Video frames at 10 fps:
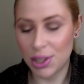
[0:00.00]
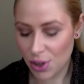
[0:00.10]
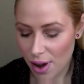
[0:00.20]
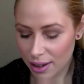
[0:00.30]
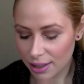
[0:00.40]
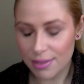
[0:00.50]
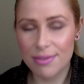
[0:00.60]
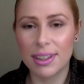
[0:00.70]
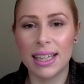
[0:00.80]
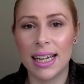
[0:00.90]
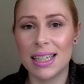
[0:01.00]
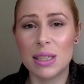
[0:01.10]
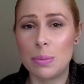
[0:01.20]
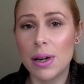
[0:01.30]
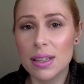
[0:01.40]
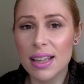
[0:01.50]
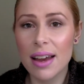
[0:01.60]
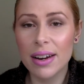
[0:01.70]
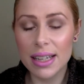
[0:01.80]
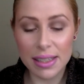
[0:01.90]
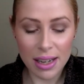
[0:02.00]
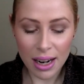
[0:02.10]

darker and fill in any sparse areas.